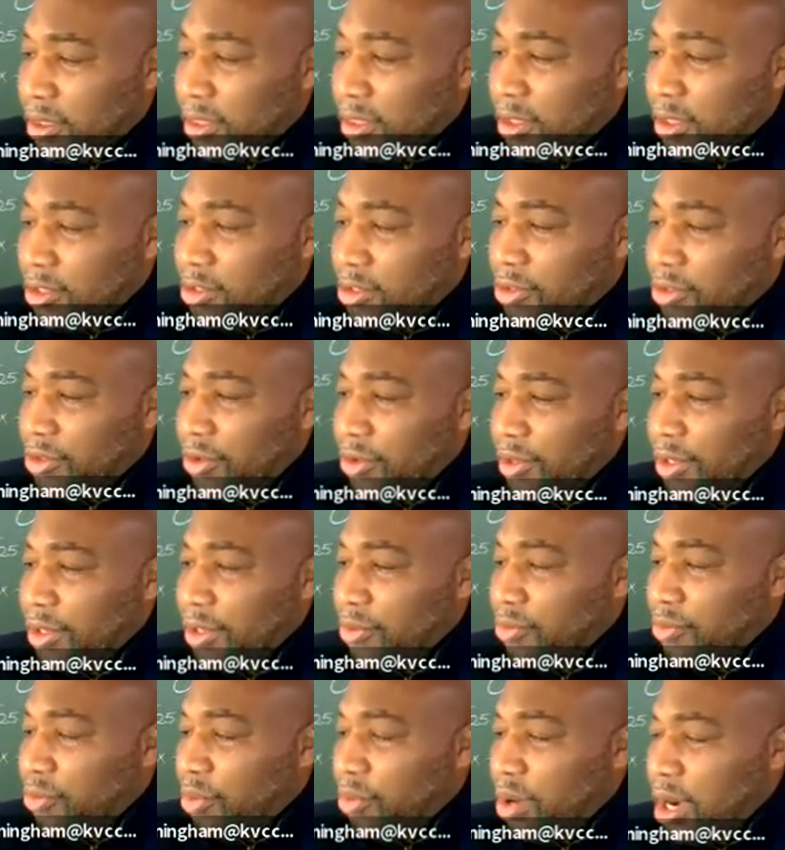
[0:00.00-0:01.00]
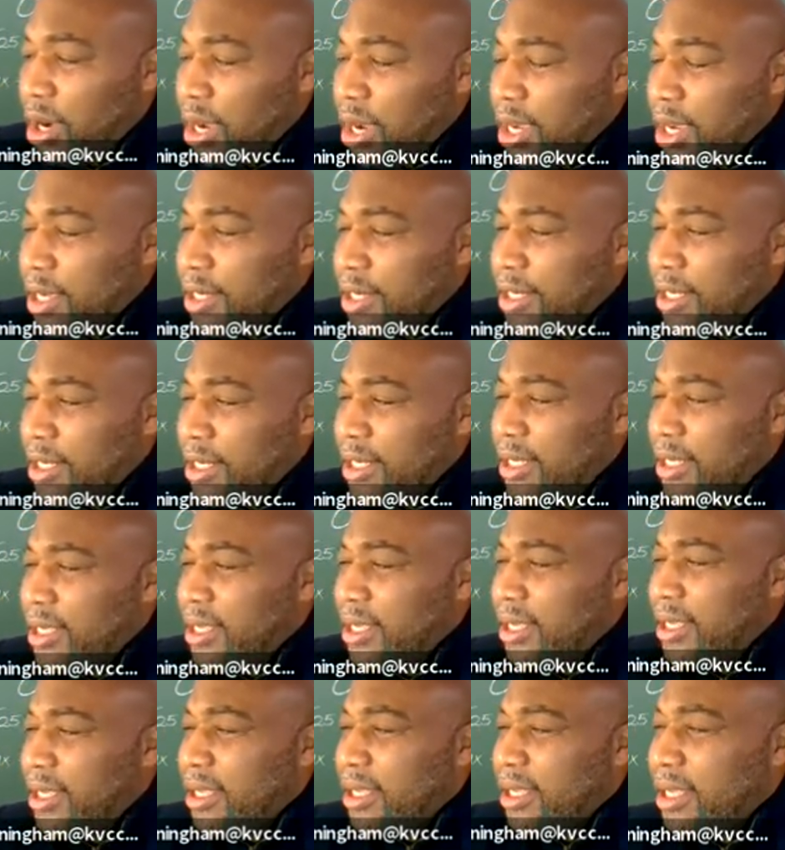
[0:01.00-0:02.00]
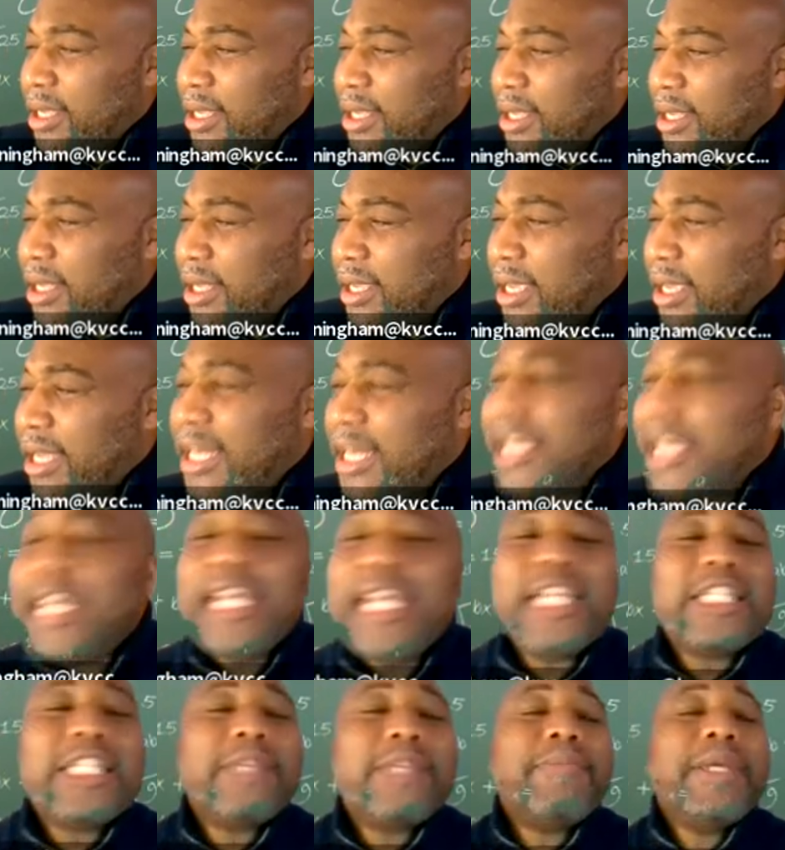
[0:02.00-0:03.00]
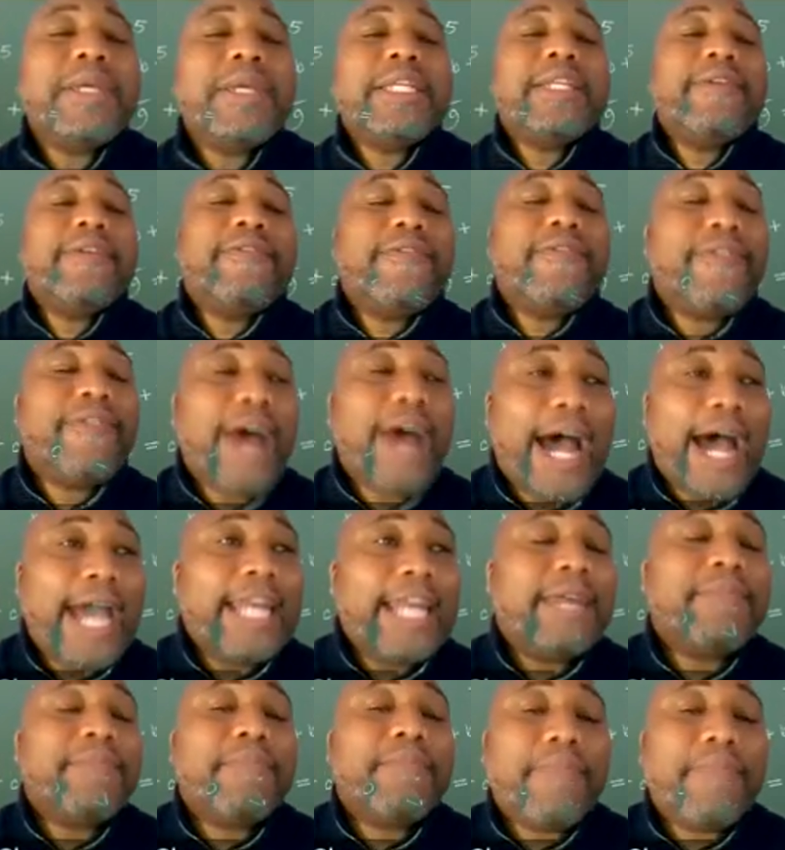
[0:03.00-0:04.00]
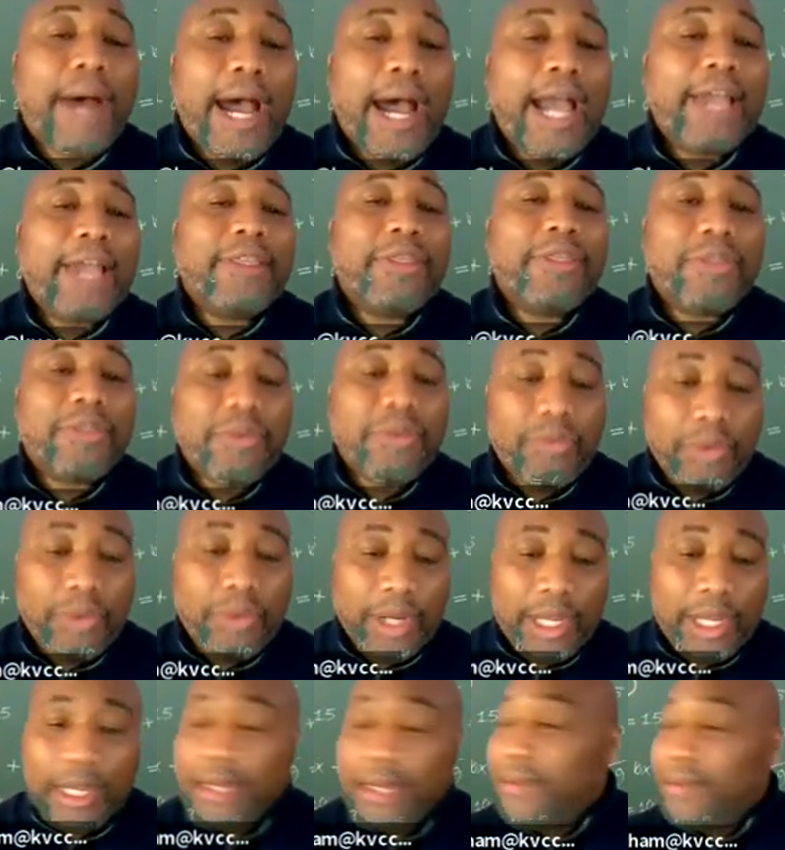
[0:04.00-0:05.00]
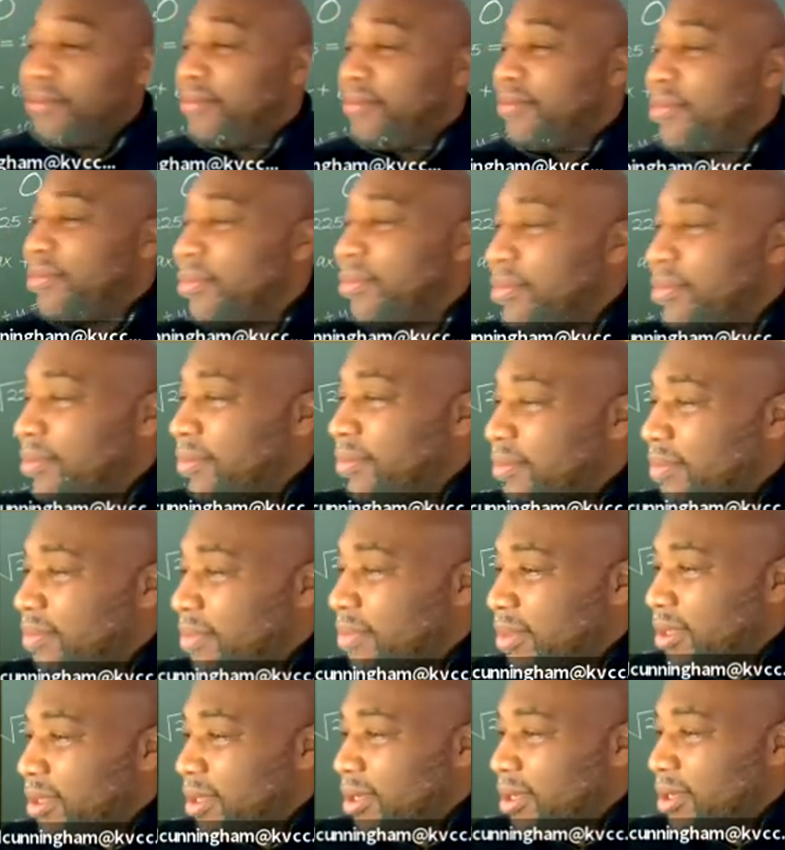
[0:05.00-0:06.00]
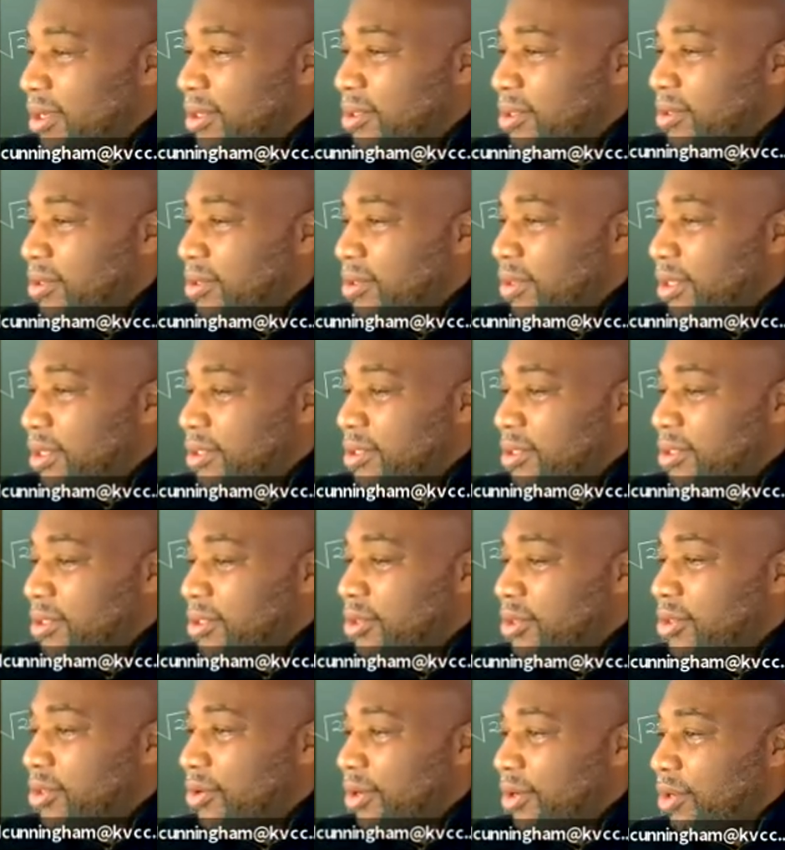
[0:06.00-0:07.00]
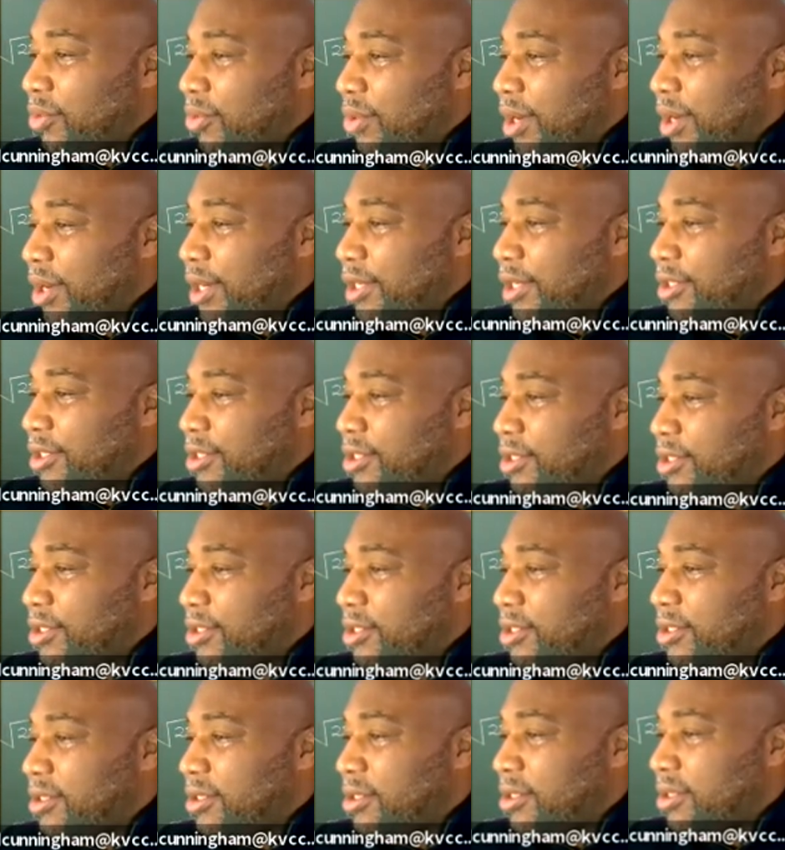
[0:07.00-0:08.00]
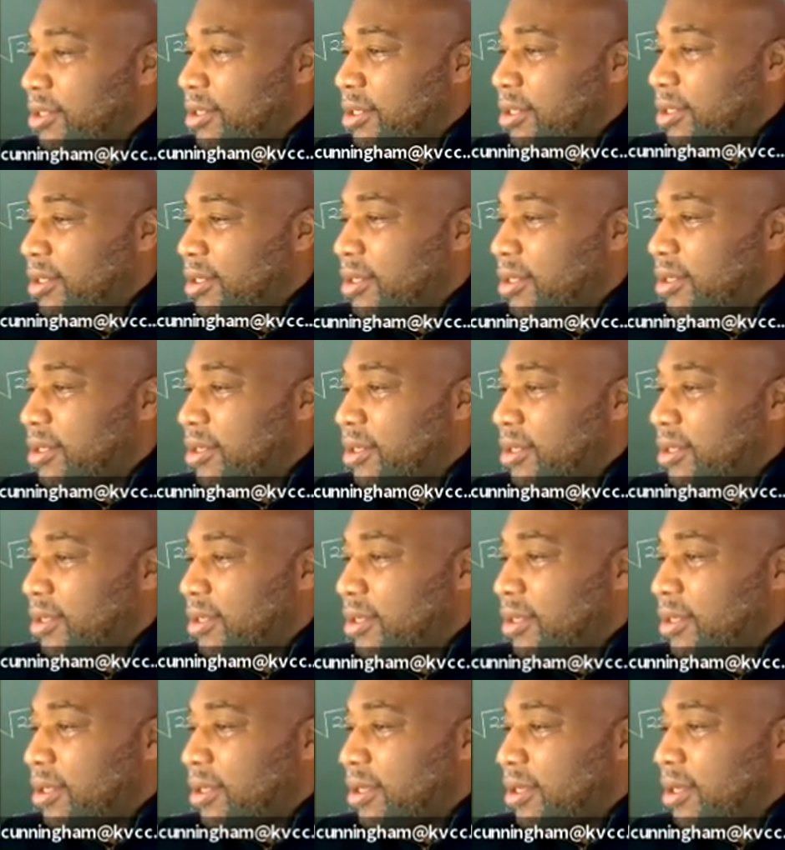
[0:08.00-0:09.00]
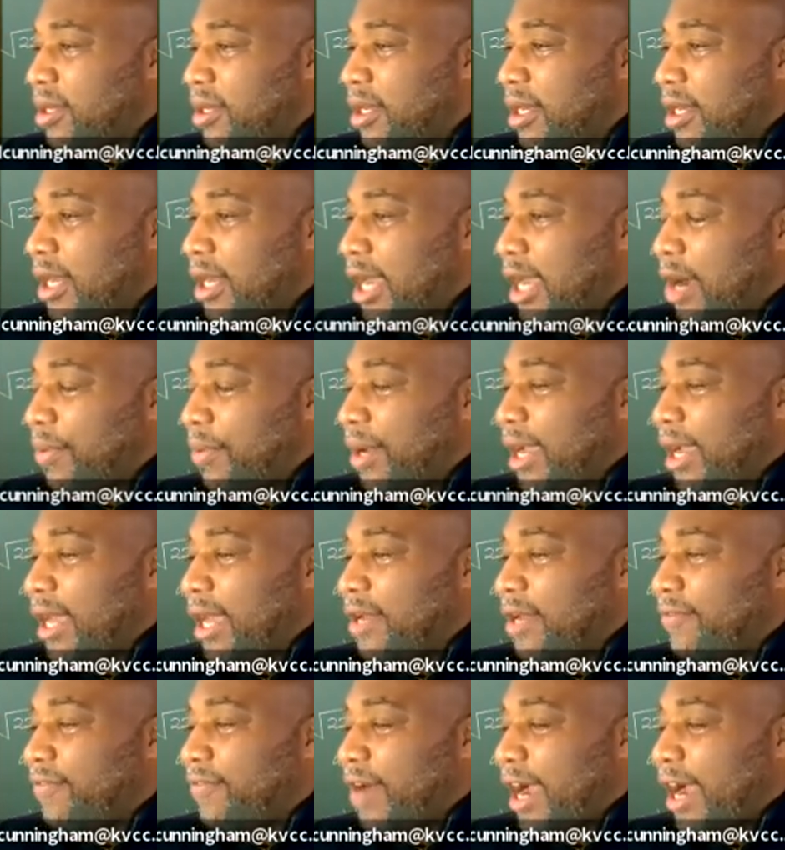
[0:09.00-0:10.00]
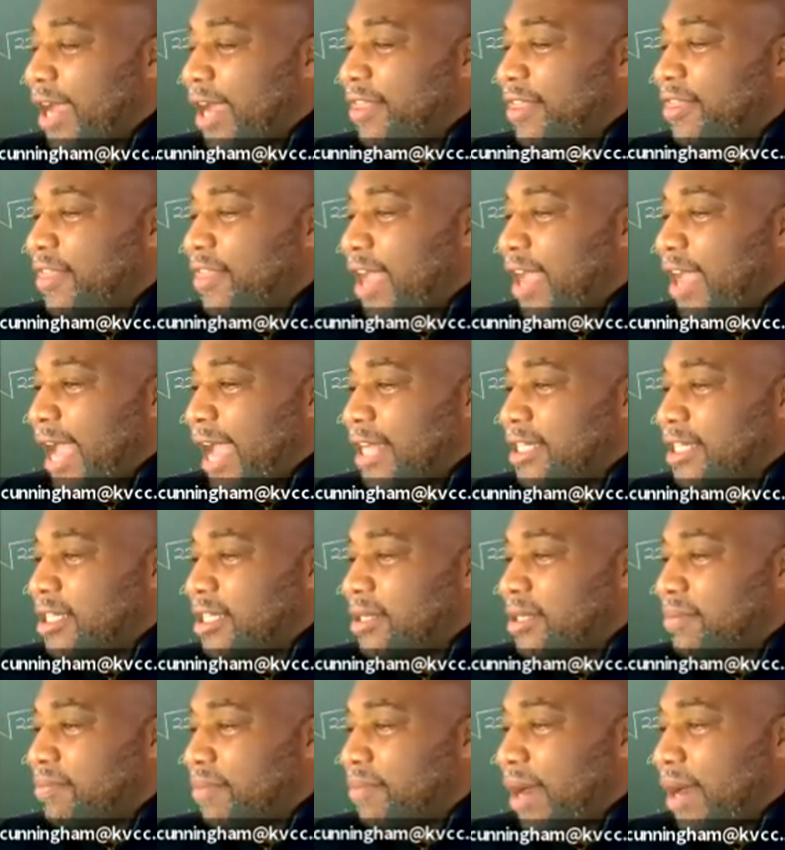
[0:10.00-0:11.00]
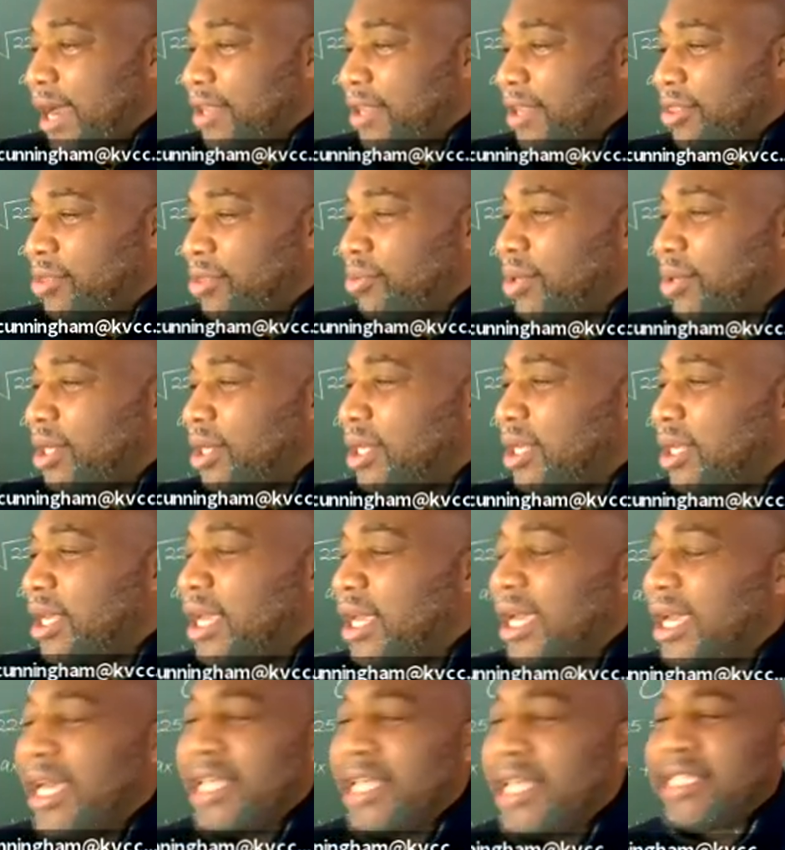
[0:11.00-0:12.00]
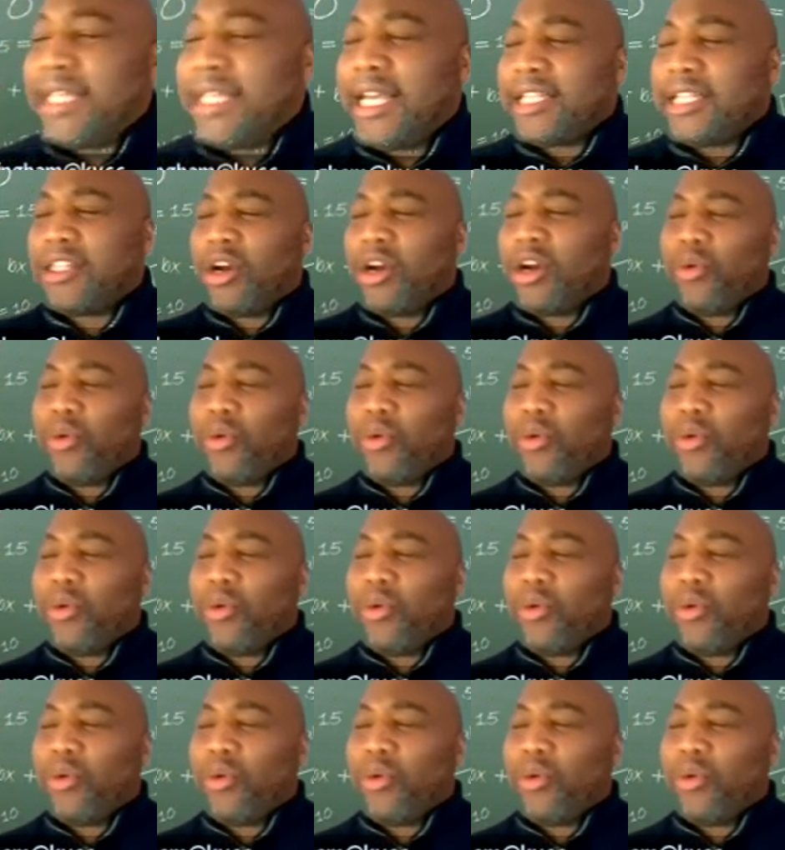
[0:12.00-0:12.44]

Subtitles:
This 31 needs to be divided by 3. So this is 31 inches. And now we got to divide that by 3 because that's our